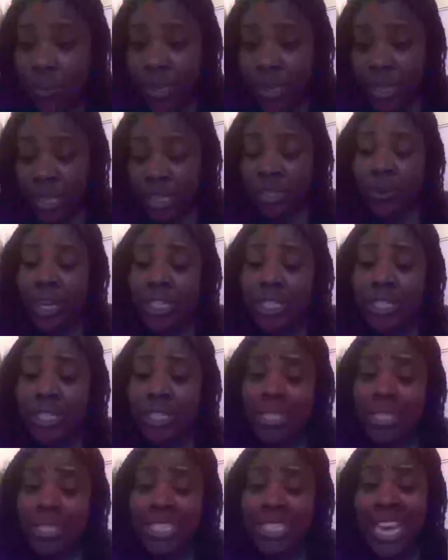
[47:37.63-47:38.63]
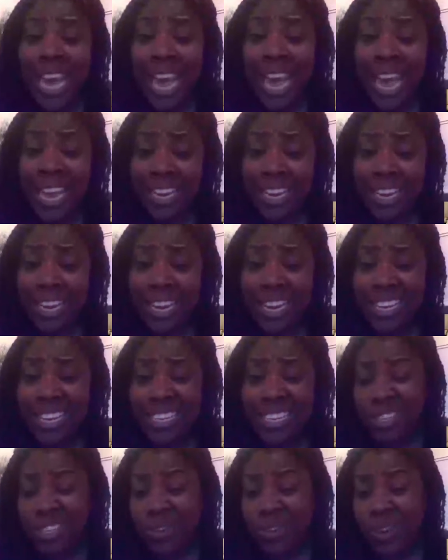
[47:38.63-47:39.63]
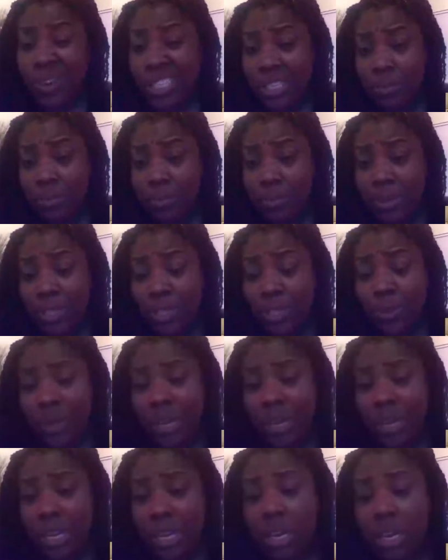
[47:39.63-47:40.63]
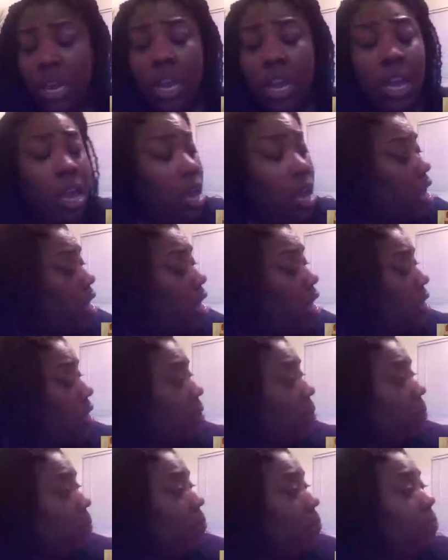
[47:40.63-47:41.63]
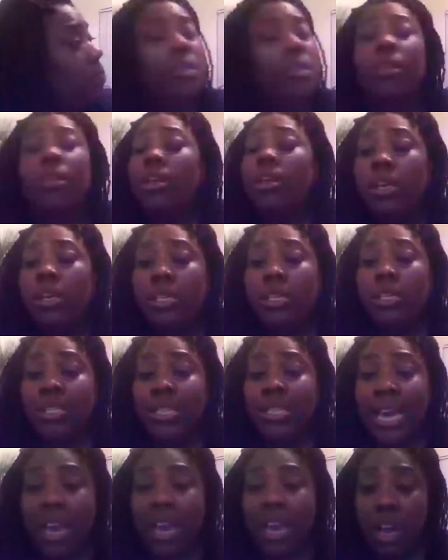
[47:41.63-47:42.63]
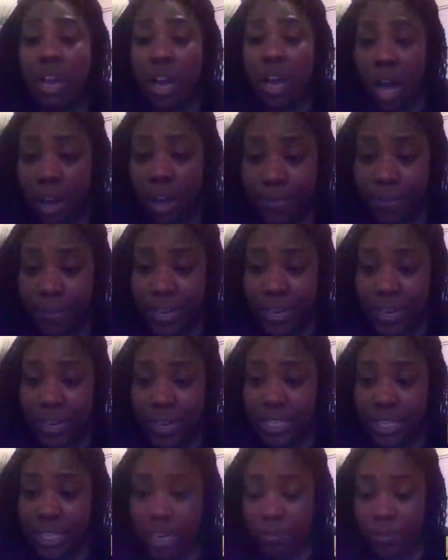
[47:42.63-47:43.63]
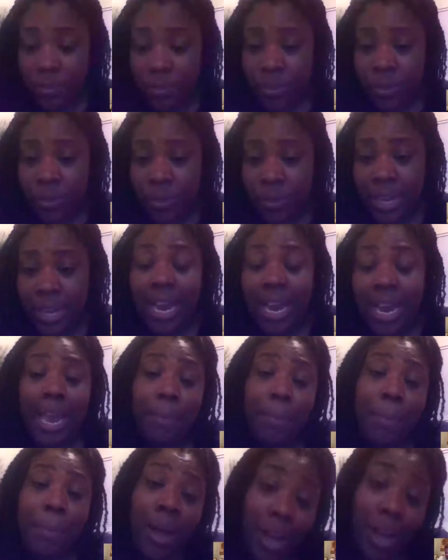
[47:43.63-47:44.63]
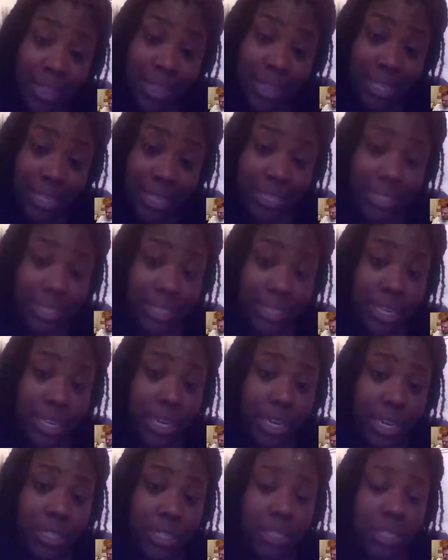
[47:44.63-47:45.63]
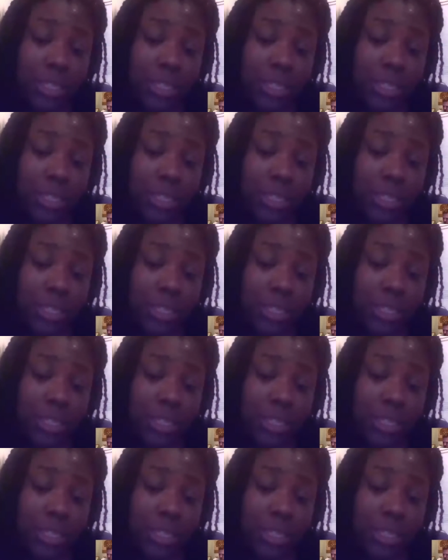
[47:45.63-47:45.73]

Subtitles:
question is headed is the question between, say, a confidence interval and a hypothesis test.